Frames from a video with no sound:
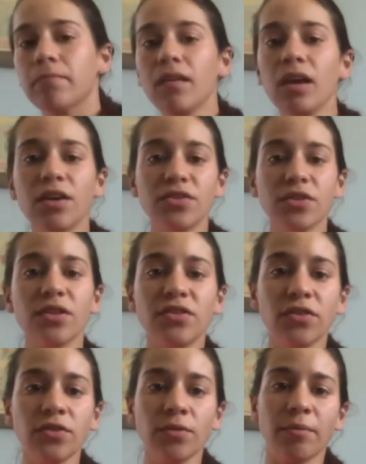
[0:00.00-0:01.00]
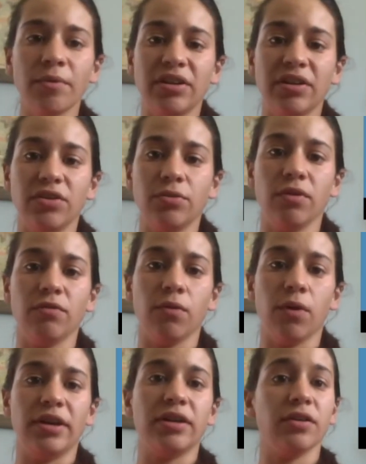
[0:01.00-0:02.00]
And so this is what we did to
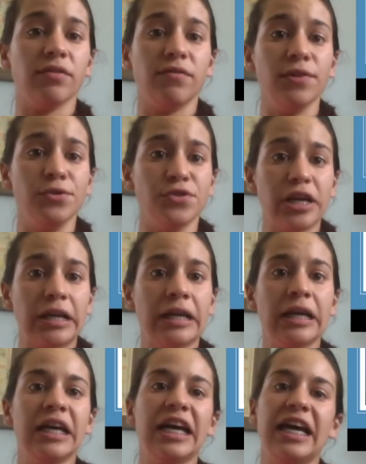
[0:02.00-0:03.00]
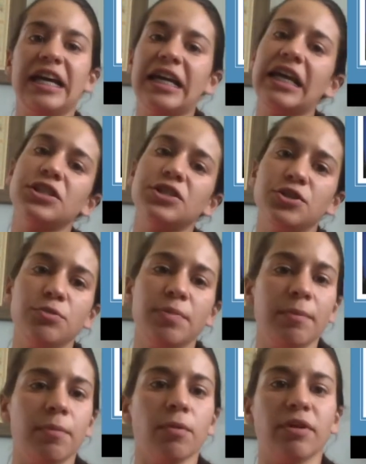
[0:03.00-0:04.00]
avoid confusion in case two
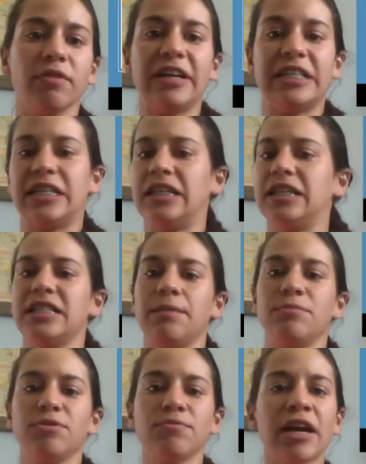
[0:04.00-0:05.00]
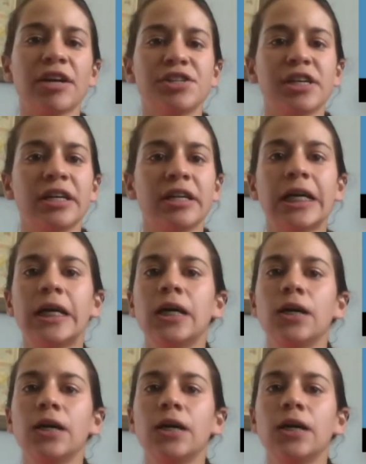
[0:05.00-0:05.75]
people weren't facing the same direction